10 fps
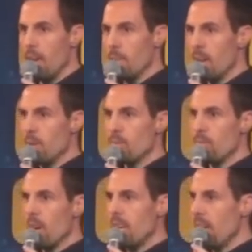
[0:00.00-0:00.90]
and my
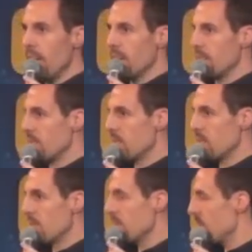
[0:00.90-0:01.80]
right hand
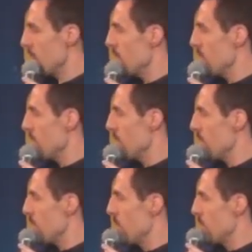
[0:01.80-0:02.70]

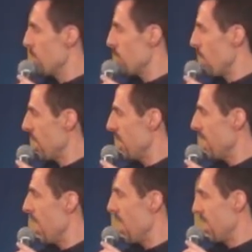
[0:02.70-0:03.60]
looks me right in
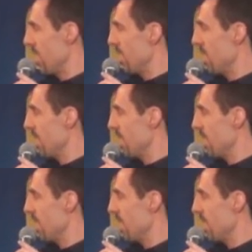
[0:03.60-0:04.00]
the eye